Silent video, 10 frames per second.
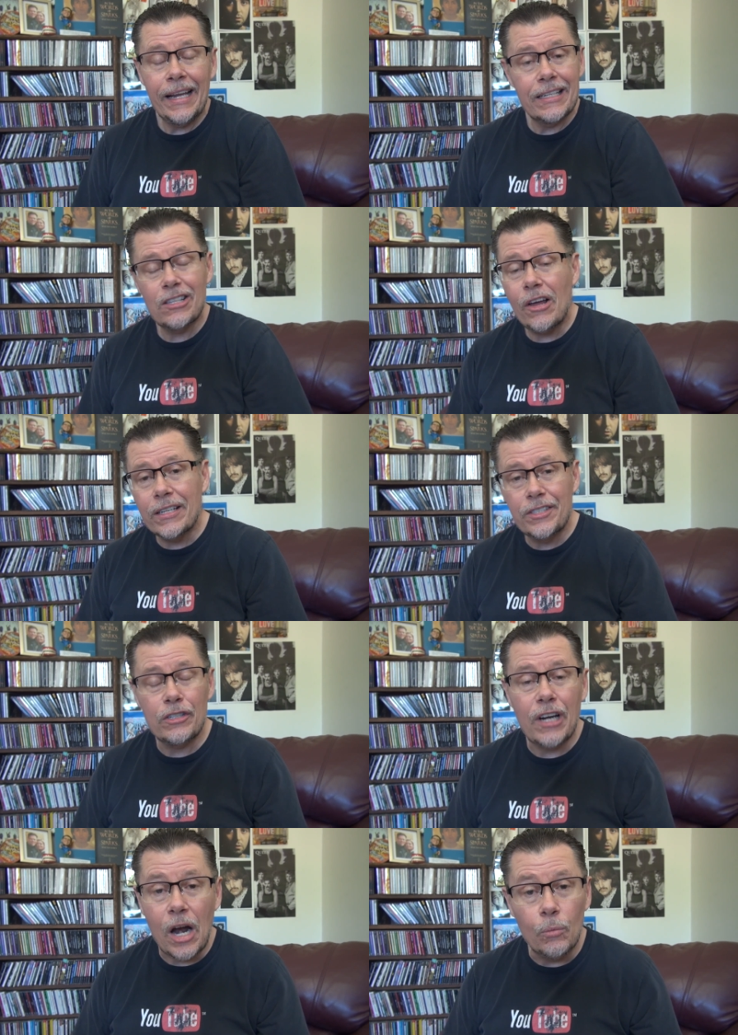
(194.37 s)
And as long as
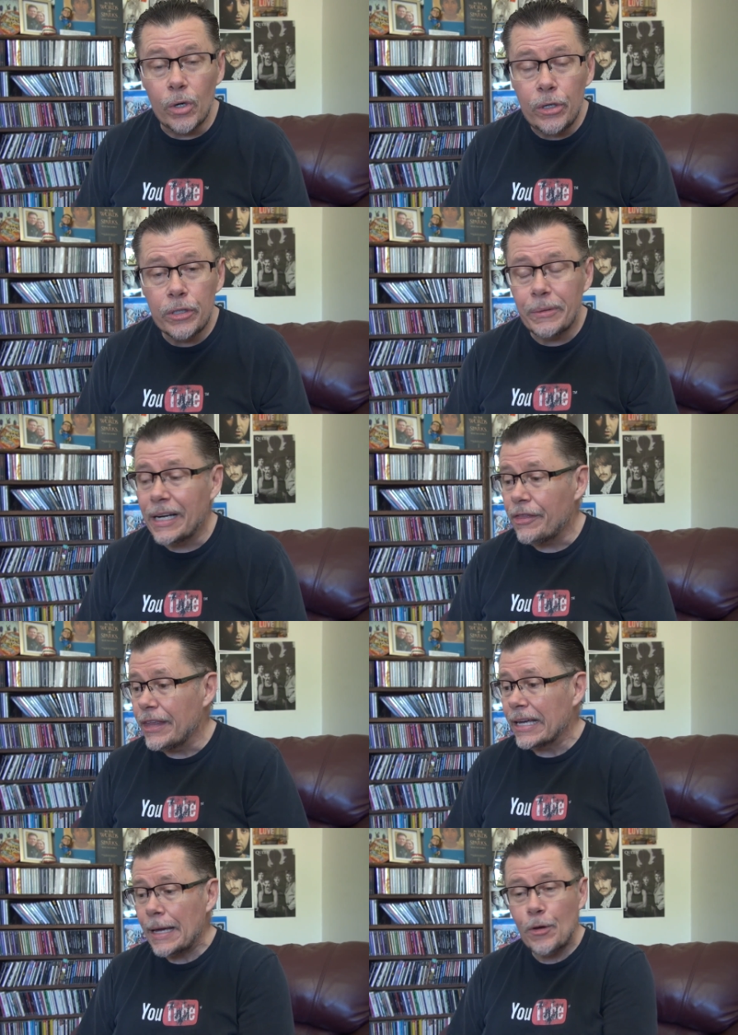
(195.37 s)
they're not rude or
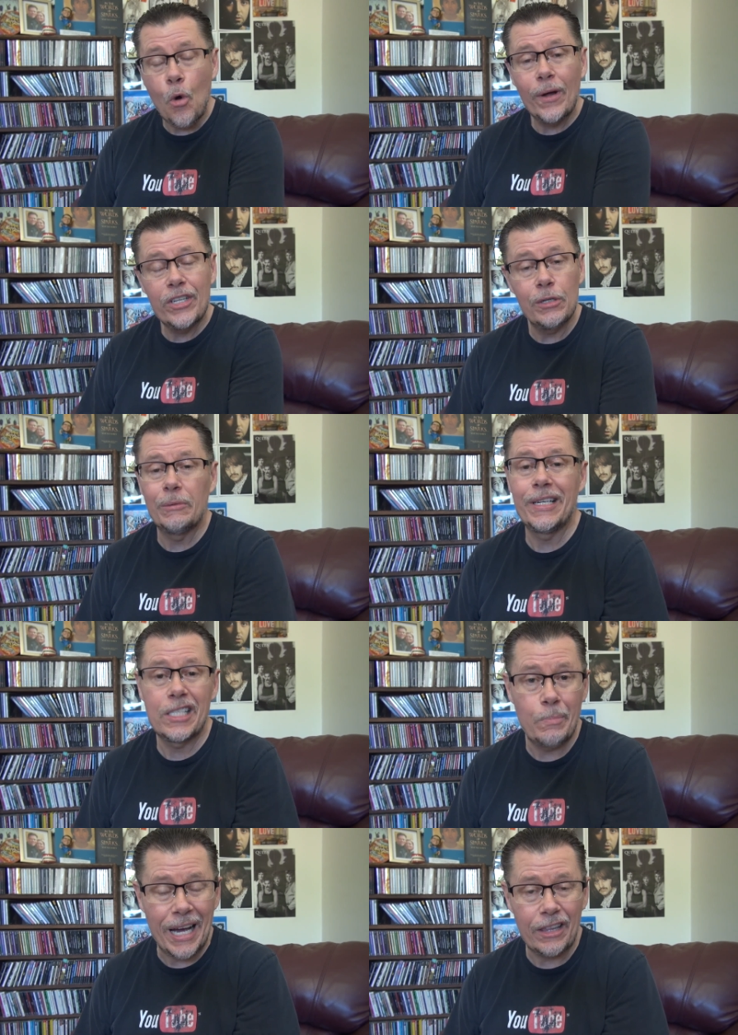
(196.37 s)
anything, I'm going to
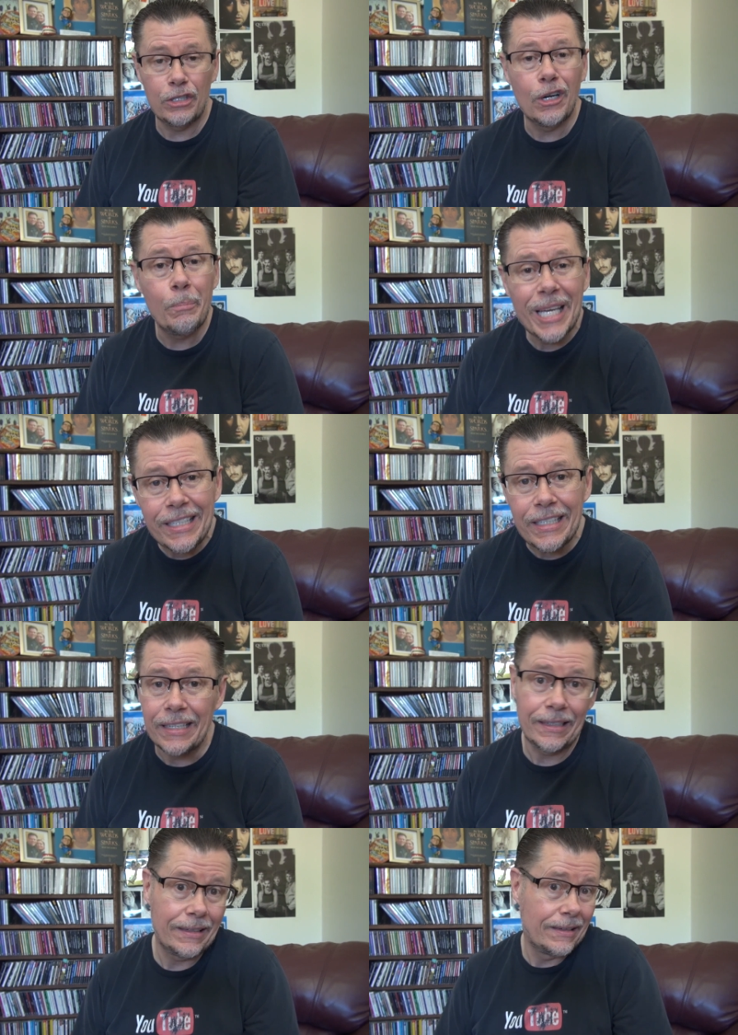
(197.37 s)
respect their
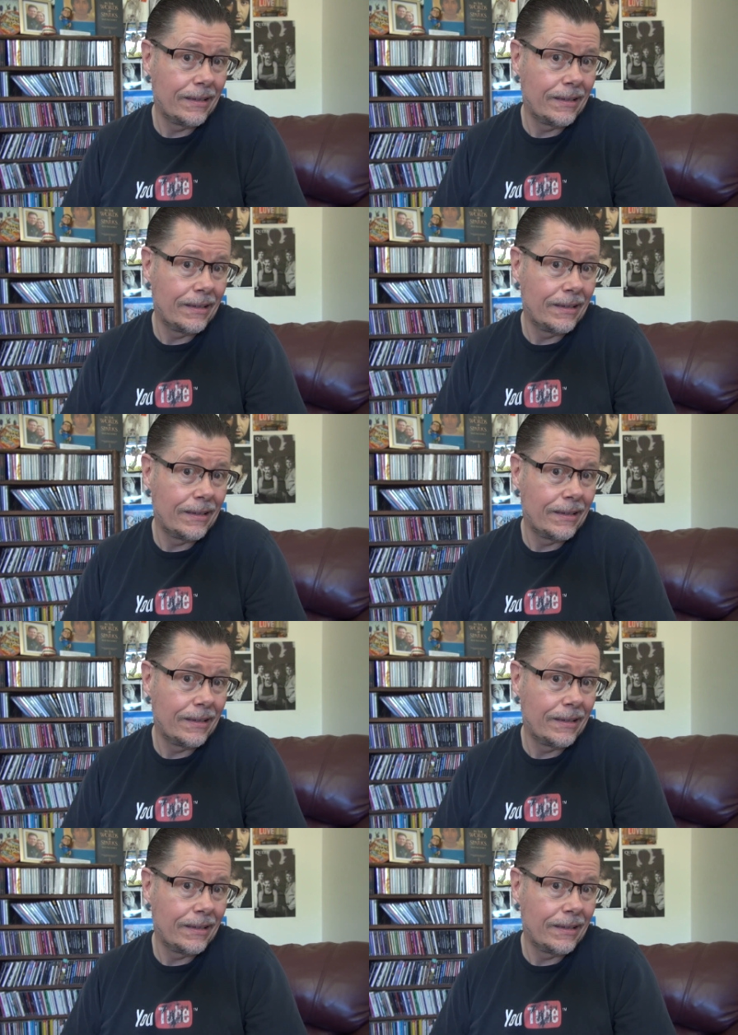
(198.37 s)
opinion.